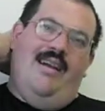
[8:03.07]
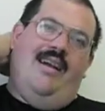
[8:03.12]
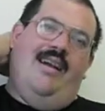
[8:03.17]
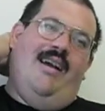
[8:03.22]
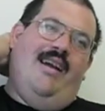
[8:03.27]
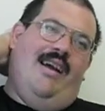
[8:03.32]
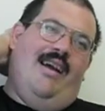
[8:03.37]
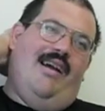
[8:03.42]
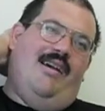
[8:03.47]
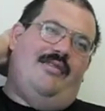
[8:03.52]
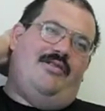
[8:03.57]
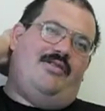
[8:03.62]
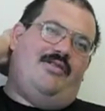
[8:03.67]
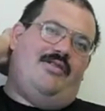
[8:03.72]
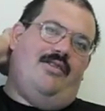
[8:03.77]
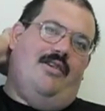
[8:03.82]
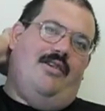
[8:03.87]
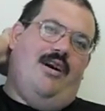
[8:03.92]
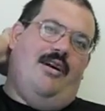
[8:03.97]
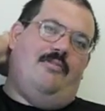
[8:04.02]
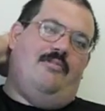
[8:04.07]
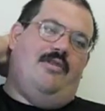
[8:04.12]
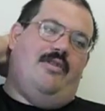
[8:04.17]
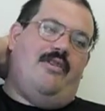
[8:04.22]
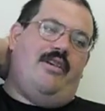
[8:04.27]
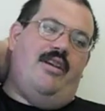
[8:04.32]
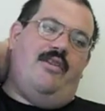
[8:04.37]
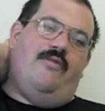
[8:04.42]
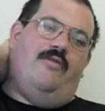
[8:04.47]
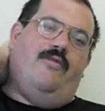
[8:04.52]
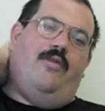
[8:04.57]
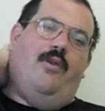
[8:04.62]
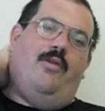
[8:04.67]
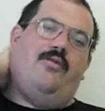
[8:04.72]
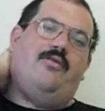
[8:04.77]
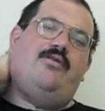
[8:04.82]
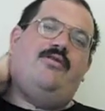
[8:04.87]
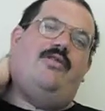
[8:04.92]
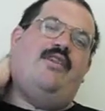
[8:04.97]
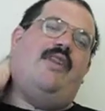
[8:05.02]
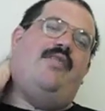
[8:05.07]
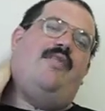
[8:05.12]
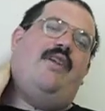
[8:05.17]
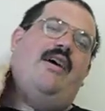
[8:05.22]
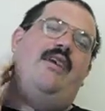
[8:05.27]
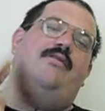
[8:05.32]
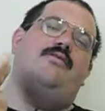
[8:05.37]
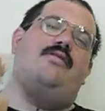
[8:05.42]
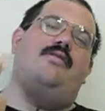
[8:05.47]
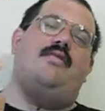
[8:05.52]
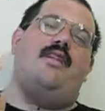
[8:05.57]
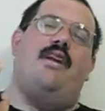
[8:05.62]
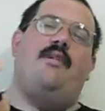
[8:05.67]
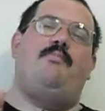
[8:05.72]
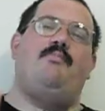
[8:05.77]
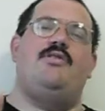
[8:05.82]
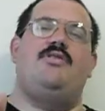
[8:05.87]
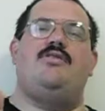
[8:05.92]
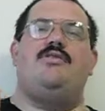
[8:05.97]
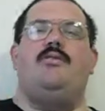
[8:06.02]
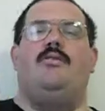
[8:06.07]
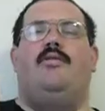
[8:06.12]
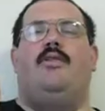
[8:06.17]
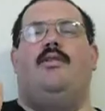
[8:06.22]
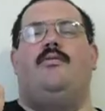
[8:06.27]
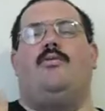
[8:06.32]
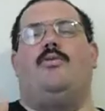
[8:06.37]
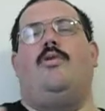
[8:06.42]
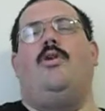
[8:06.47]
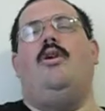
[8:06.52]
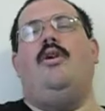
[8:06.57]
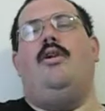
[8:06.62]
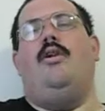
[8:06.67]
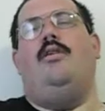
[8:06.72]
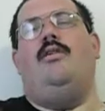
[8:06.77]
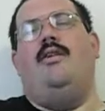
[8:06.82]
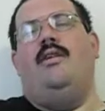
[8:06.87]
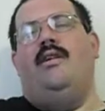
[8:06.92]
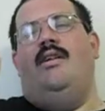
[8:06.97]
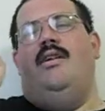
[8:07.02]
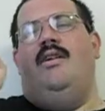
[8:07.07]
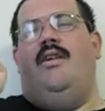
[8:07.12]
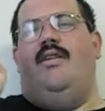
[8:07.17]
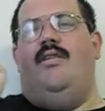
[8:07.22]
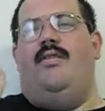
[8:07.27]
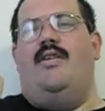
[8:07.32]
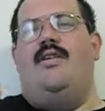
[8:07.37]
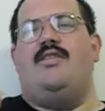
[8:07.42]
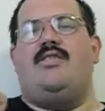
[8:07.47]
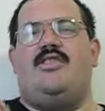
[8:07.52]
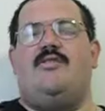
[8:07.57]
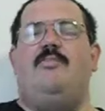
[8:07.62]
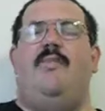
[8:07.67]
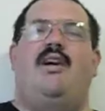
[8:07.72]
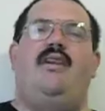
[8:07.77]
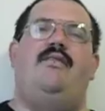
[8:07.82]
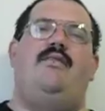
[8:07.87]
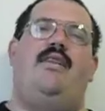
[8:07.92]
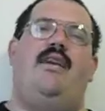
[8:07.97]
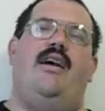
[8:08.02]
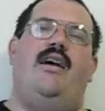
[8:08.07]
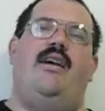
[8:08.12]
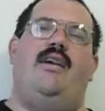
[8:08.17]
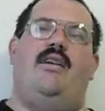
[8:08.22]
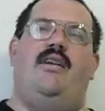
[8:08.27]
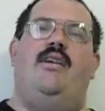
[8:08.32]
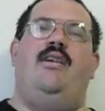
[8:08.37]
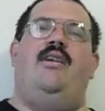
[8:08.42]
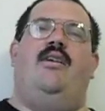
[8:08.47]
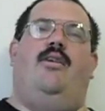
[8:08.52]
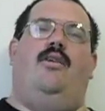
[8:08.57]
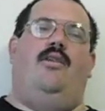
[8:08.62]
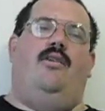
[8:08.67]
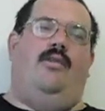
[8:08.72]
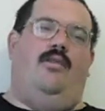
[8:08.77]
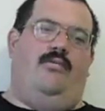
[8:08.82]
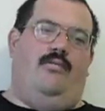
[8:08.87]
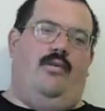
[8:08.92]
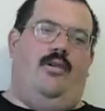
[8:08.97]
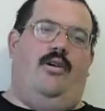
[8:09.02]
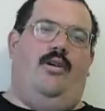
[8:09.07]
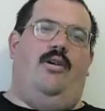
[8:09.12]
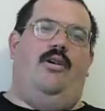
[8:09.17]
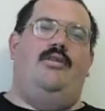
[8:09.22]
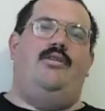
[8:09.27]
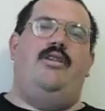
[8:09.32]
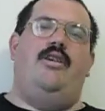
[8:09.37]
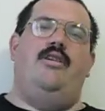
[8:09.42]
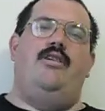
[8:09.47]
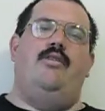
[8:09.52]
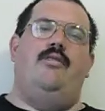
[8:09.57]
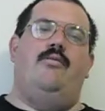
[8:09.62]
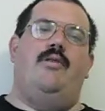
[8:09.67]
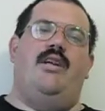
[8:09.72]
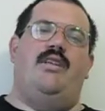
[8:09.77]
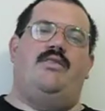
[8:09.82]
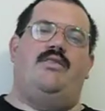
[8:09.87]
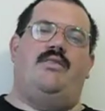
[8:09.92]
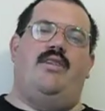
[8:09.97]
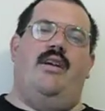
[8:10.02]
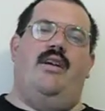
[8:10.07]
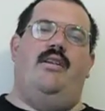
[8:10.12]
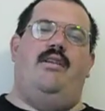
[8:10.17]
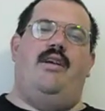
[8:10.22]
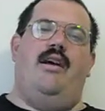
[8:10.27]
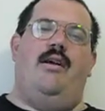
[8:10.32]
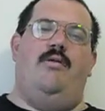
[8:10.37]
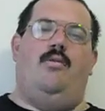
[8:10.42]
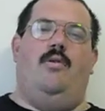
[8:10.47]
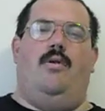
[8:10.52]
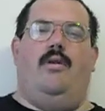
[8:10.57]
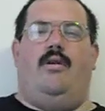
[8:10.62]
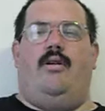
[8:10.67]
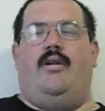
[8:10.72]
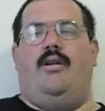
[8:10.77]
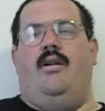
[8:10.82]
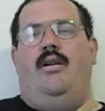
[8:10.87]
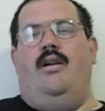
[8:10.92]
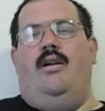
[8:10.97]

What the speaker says: And so I'm looking forward to the 1000th episode of Raw this Monday on the USA Network.